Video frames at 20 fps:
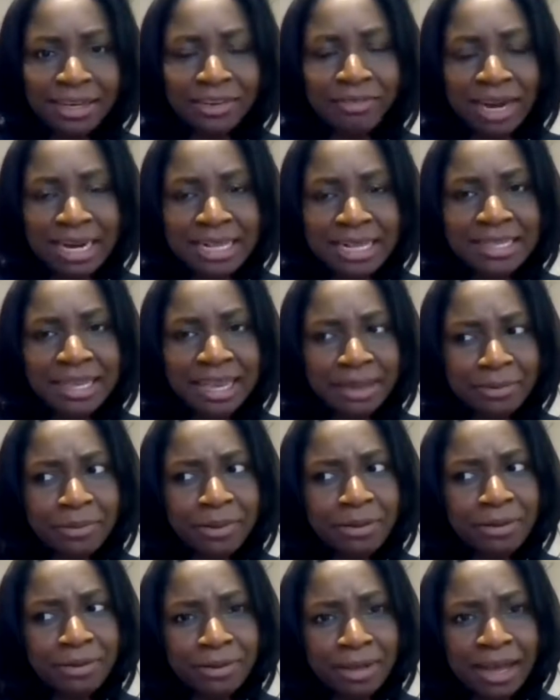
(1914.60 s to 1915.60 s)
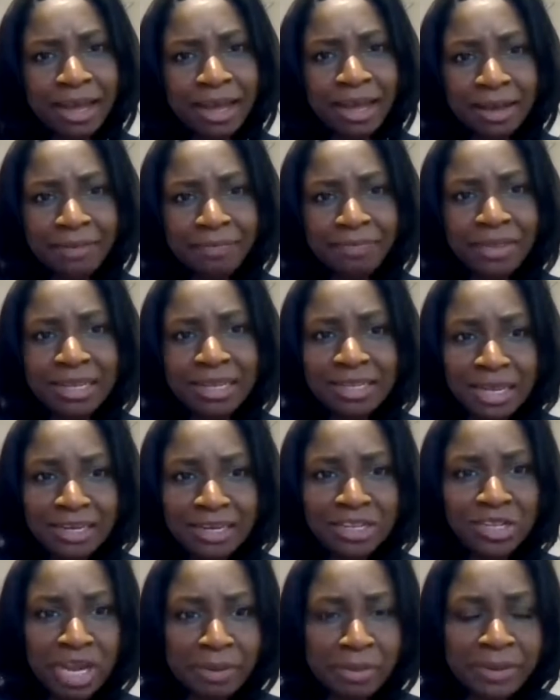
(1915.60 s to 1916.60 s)
right? It's like, well, let's not
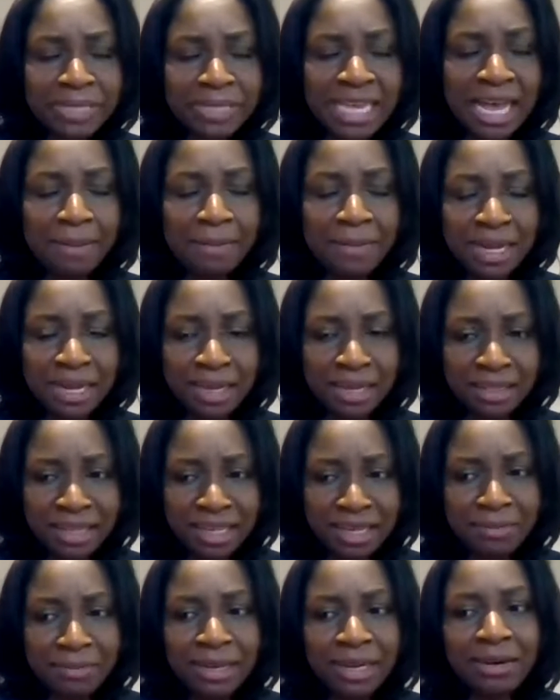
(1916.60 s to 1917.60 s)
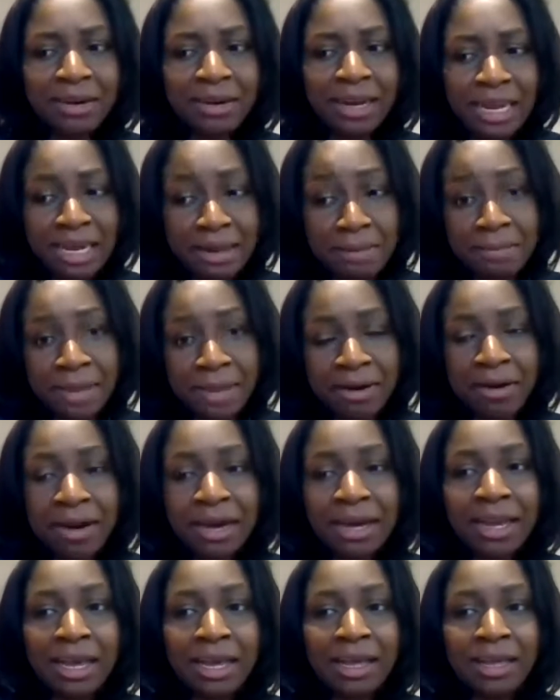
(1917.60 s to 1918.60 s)
just talk about what's happening in
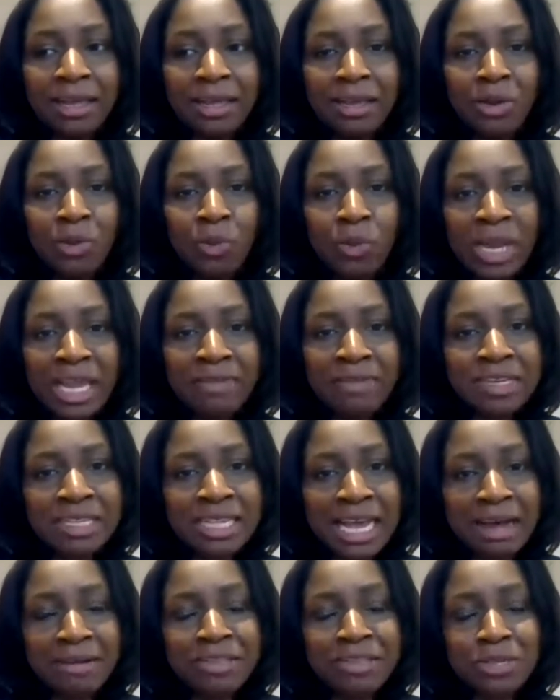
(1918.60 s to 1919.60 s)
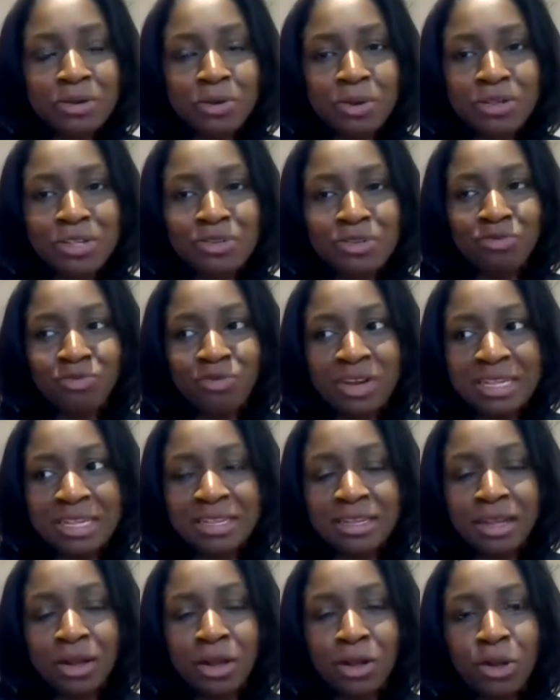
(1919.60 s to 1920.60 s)
America. We have just outsourced
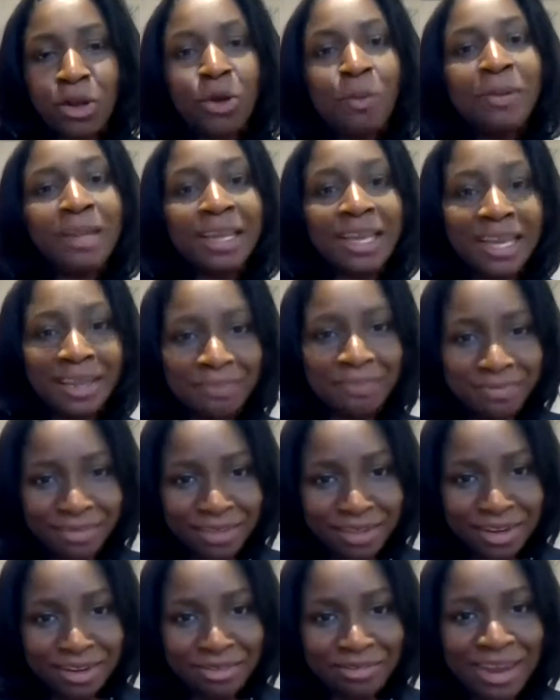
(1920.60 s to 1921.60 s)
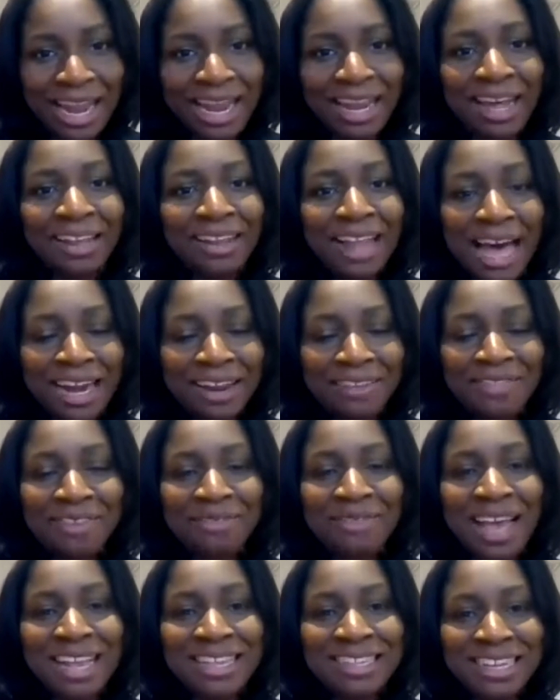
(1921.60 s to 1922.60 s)
risk globally, right? A lot of the
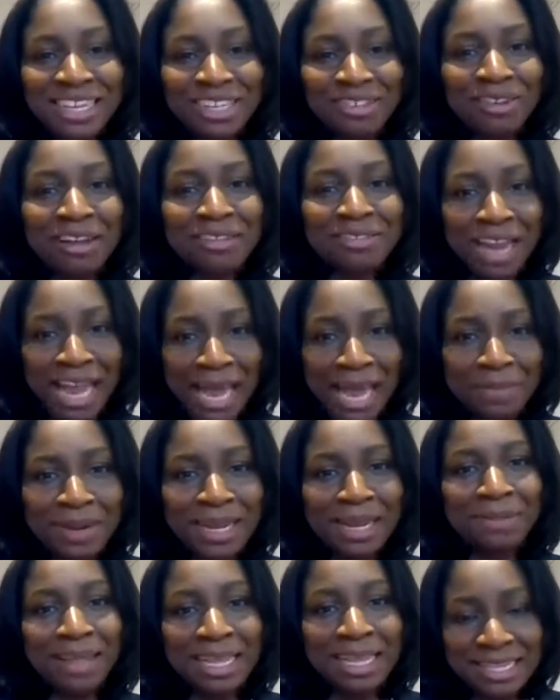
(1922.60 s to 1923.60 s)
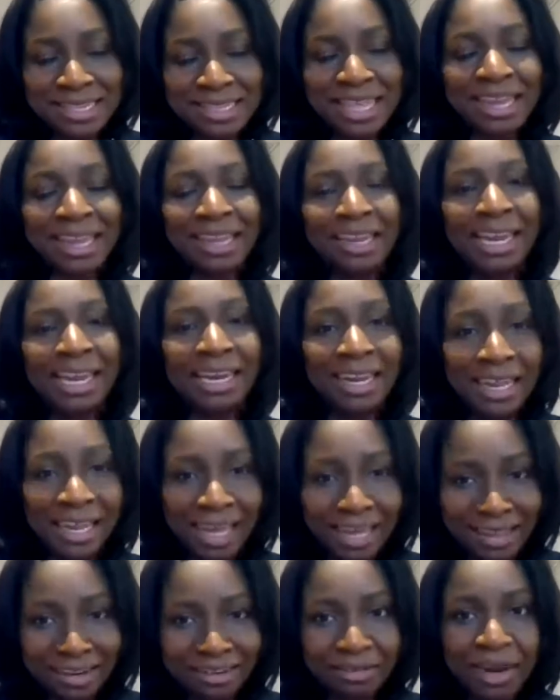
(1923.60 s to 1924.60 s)
vaccine trials are happening in places like
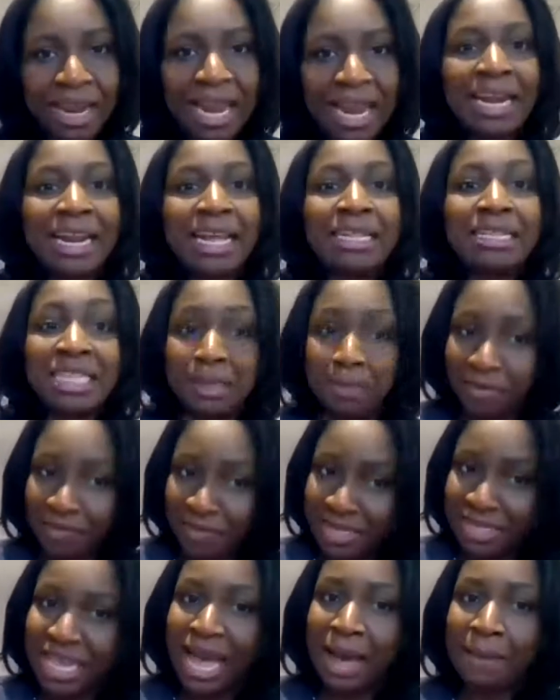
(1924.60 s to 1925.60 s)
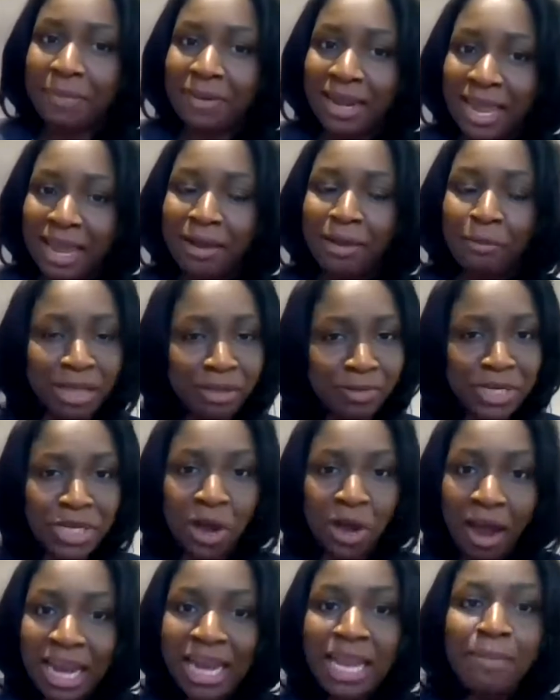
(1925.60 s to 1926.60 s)
India, right? And some of it's happening, whether we're
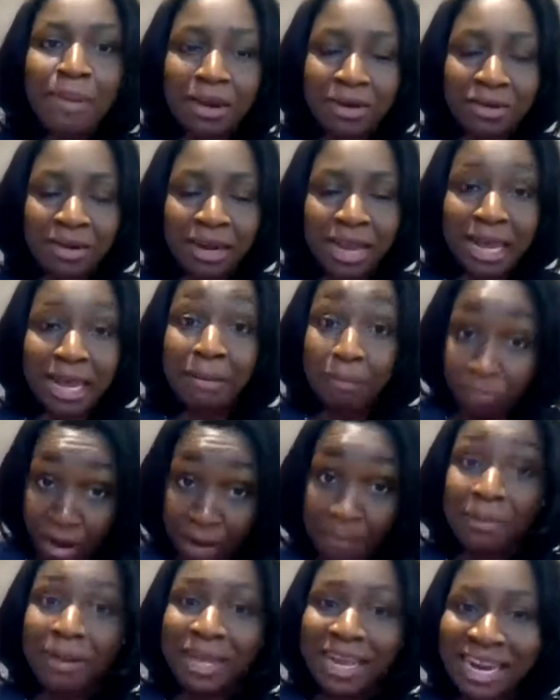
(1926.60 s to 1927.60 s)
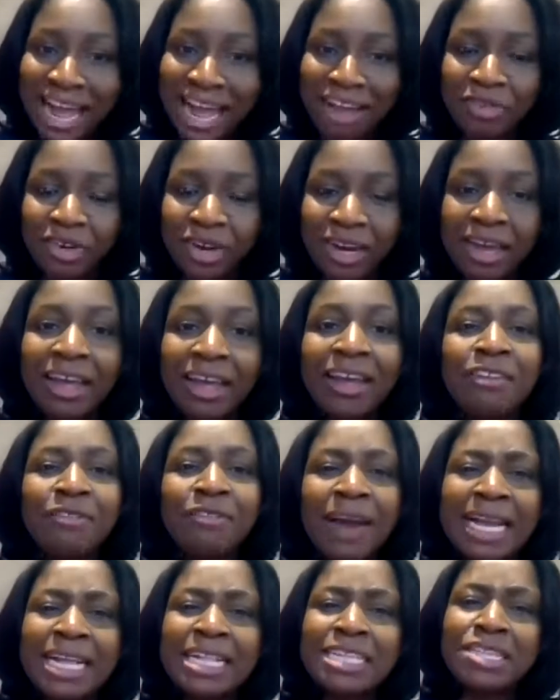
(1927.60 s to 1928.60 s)
talking about it or not, probably in Africa,
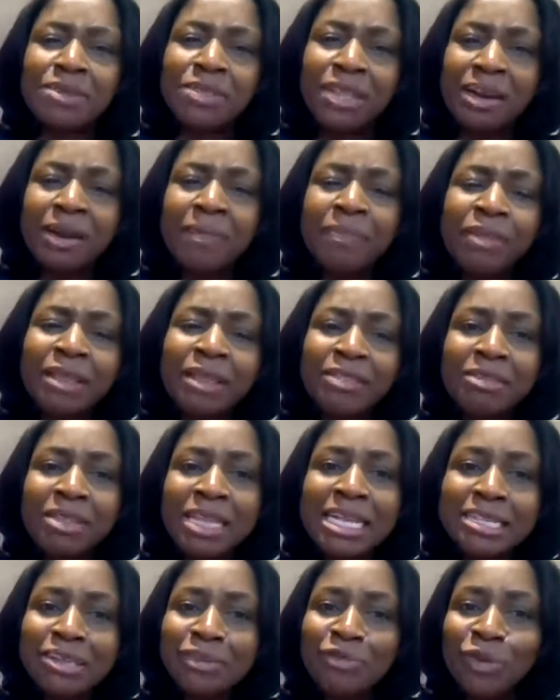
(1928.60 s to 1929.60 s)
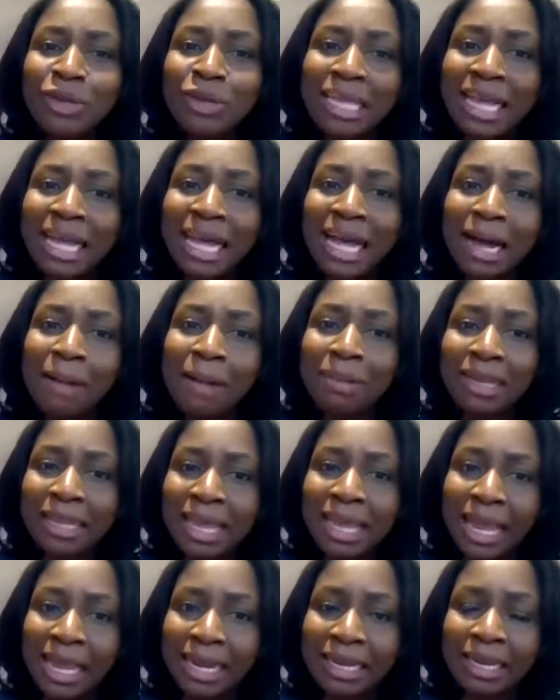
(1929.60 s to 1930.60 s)
right? And so these are really
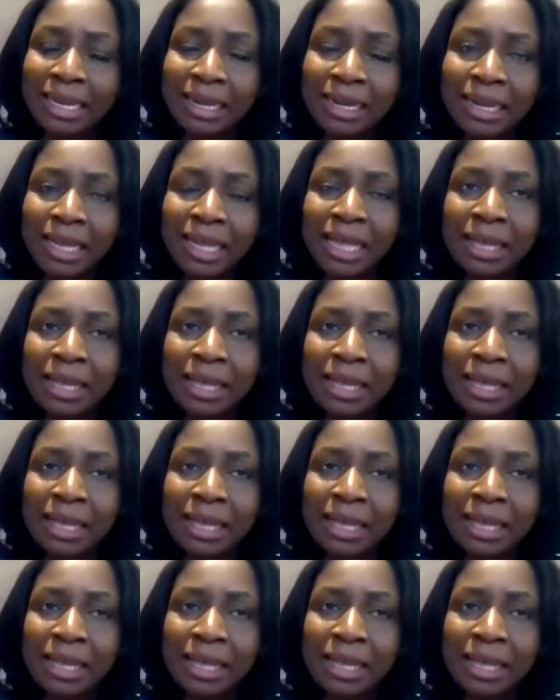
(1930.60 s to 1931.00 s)
complicated